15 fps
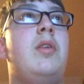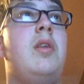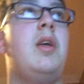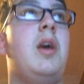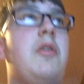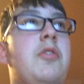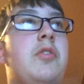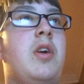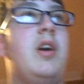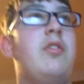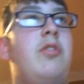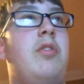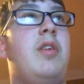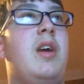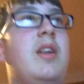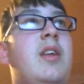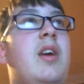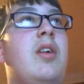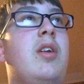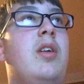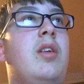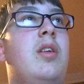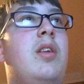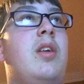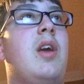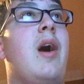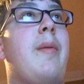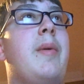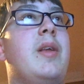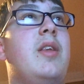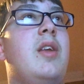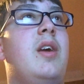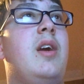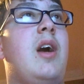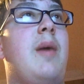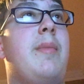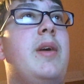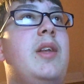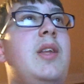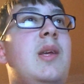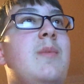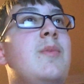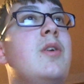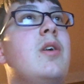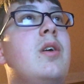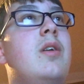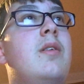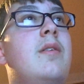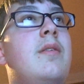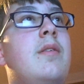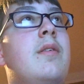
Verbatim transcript: was the day in which I actually sat down and got my and got my team good,